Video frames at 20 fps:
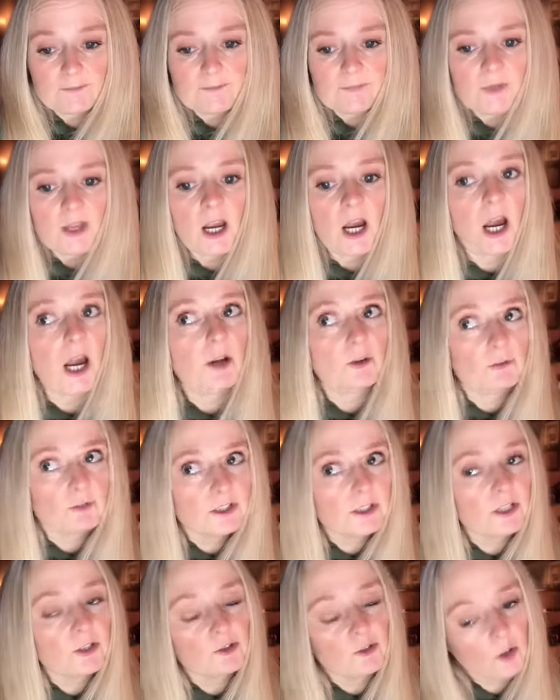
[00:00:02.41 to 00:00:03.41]
I really
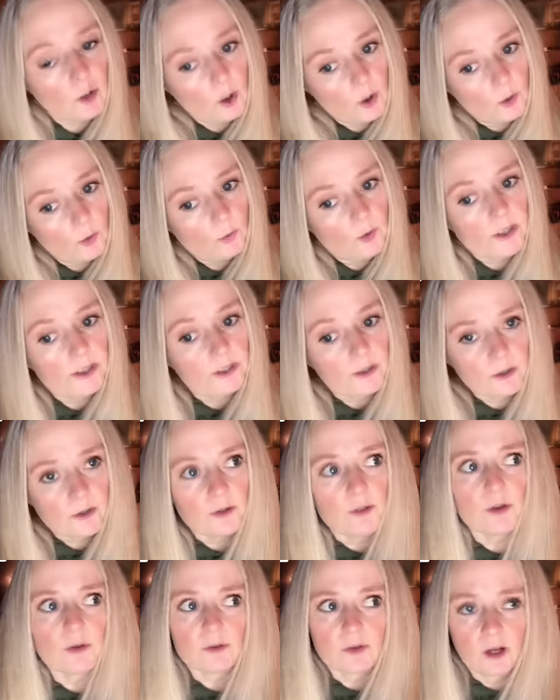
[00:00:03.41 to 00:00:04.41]
don't want to go to those
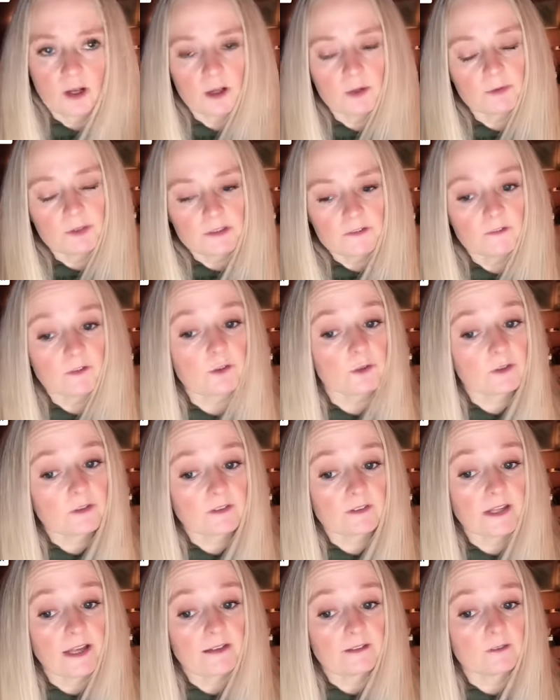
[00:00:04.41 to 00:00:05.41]
Halloween stores
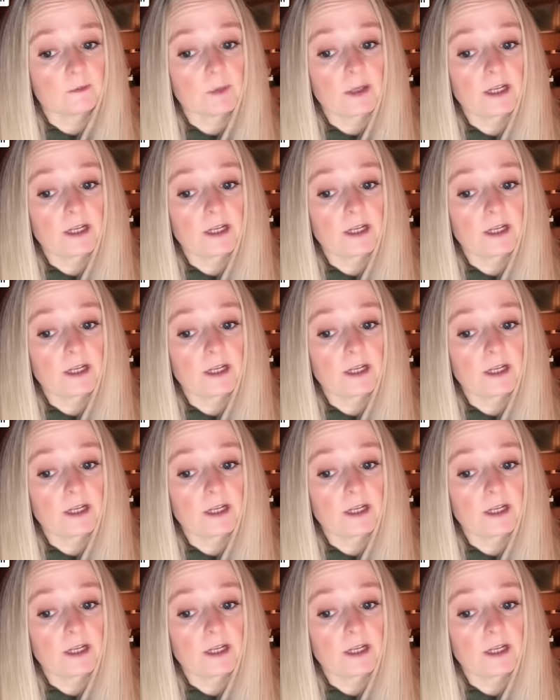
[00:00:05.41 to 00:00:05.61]
last minute,